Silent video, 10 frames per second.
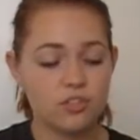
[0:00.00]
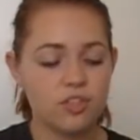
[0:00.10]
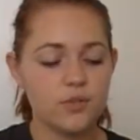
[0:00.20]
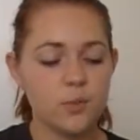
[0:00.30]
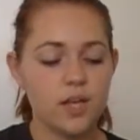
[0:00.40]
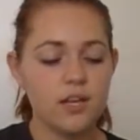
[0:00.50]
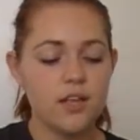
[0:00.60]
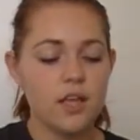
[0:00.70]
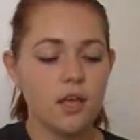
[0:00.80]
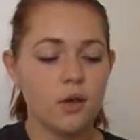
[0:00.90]
This one
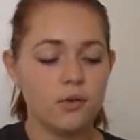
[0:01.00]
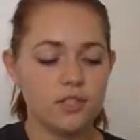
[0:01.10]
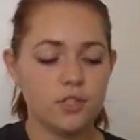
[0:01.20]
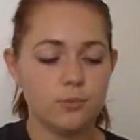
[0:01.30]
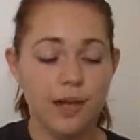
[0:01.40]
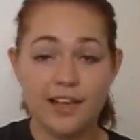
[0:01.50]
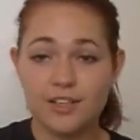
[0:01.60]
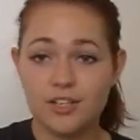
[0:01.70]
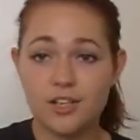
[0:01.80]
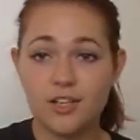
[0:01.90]
goes in your
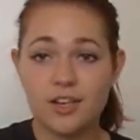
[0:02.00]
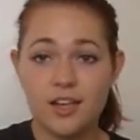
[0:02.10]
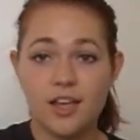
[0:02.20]
binder,